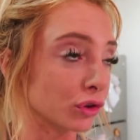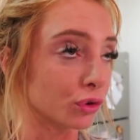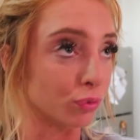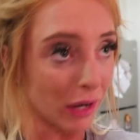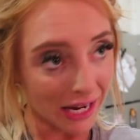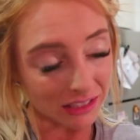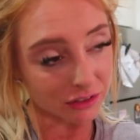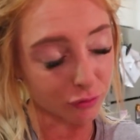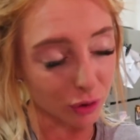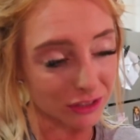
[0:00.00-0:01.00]
tracked
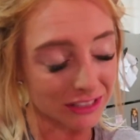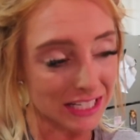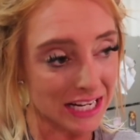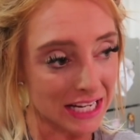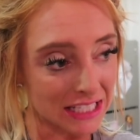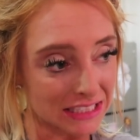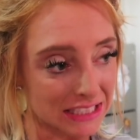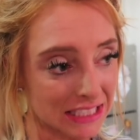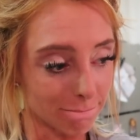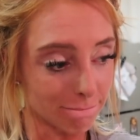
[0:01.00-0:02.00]
for tonight.